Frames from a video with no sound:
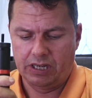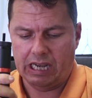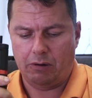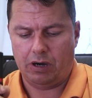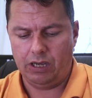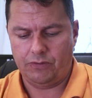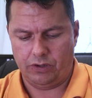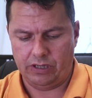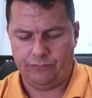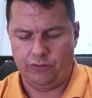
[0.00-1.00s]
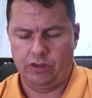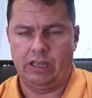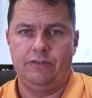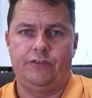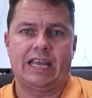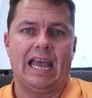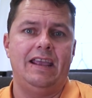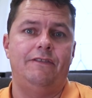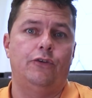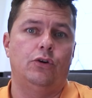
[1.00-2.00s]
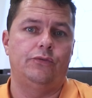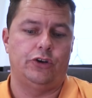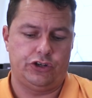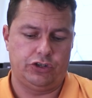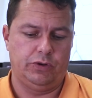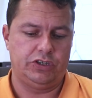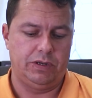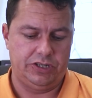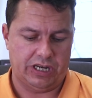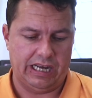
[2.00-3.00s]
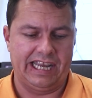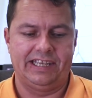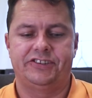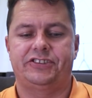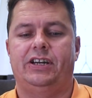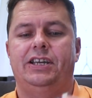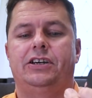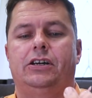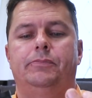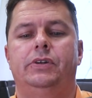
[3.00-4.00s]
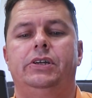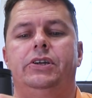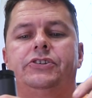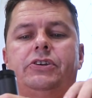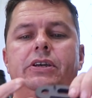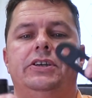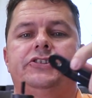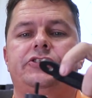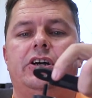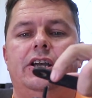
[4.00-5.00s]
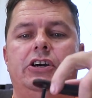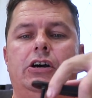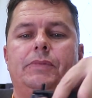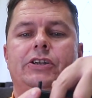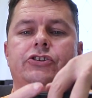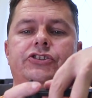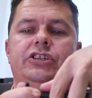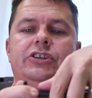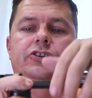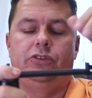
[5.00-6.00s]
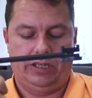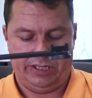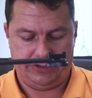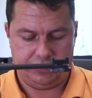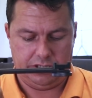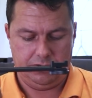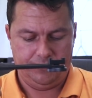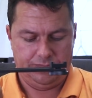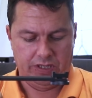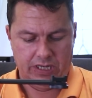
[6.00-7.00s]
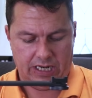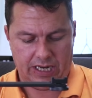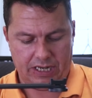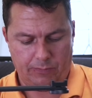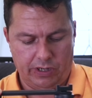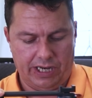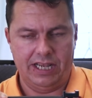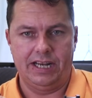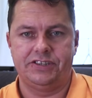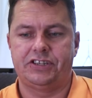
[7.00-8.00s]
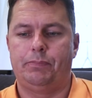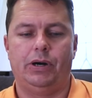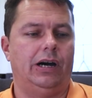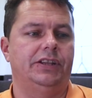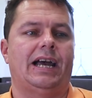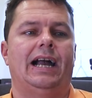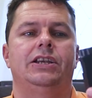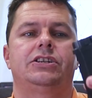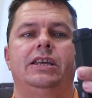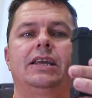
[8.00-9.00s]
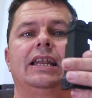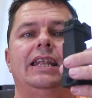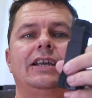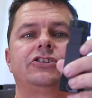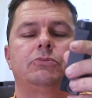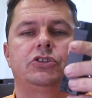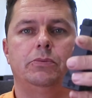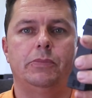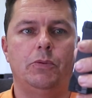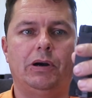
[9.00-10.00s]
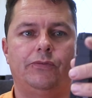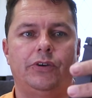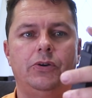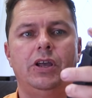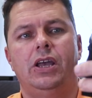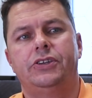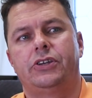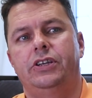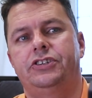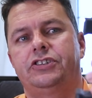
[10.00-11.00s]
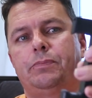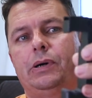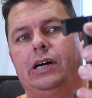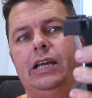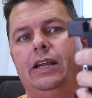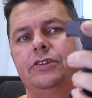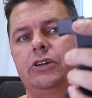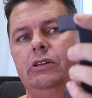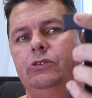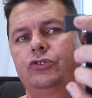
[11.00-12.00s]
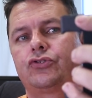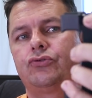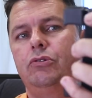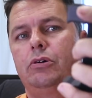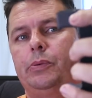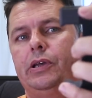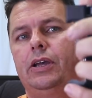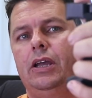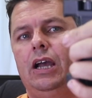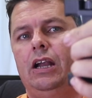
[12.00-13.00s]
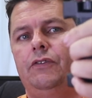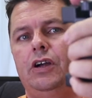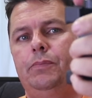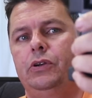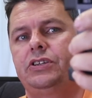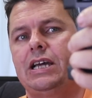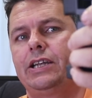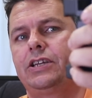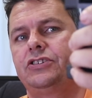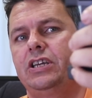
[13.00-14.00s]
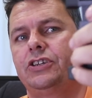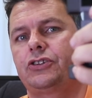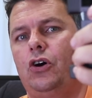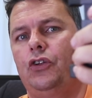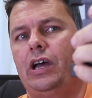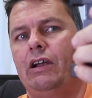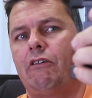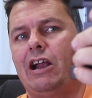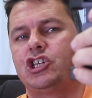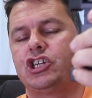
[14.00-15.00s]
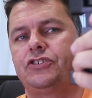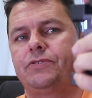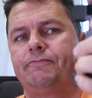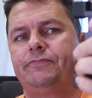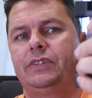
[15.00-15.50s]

Now I've got the K4 version, which means I get the sidearm. So here's the sidearm that just sits on like so. And then what I need is the part that actually connects up to your mobile phone. So this is the part here, and it's got a little screw up here. And if I put it down, you can see it's on a ratchet.